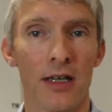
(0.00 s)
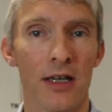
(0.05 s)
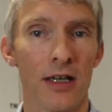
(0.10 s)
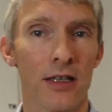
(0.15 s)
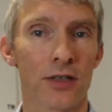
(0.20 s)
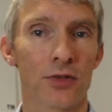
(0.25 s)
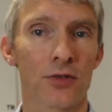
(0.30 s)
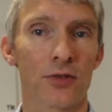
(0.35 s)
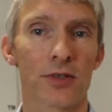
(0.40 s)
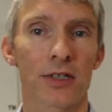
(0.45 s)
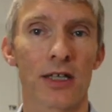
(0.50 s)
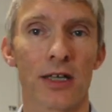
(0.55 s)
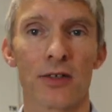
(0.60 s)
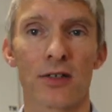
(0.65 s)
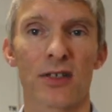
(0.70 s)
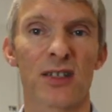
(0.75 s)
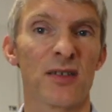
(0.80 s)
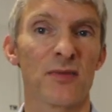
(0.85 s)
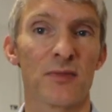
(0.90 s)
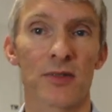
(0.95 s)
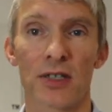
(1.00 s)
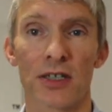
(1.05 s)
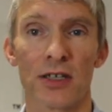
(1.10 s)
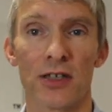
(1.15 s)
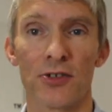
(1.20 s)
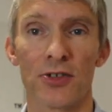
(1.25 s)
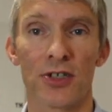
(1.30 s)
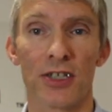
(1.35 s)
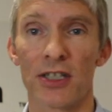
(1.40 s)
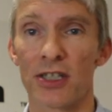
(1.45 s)
and there's also some
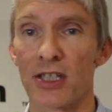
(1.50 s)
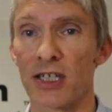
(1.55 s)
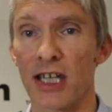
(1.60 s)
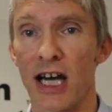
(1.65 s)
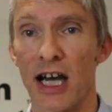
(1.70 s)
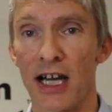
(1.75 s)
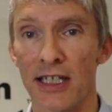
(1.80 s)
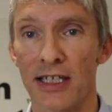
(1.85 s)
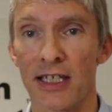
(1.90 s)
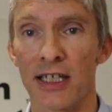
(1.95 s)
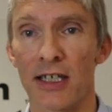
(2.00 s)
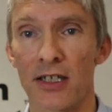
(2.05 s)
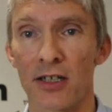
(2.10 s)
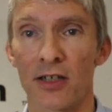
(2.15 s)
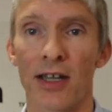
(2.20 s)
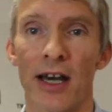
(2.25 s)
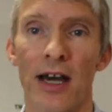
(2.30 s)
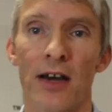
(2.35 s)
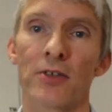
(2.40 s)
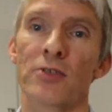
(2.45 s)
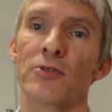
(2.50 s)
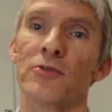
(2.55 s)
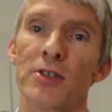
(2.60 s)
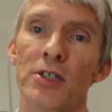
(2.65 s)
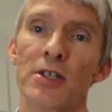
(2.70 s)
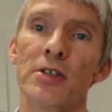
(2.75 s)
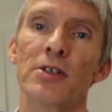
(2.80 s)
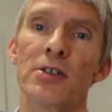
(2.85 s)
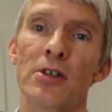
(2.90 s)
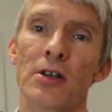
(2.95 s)
solutions and ideas on how to
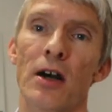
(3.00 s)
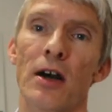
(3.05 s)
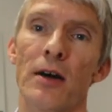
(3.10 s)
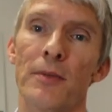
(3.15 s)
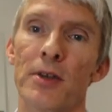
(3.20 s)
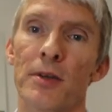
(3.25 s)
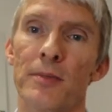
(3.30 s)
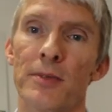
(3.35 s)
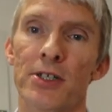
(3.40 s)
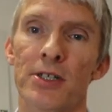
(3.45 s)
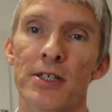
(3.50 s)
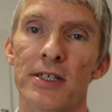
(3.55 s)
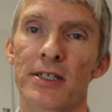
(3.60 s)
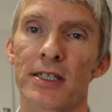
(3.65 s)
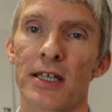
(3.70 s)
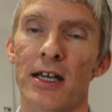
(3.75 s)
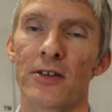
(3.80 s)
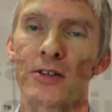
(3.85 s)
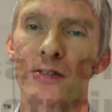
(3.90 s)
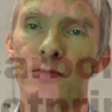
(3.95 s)
reduce your carbon emissions there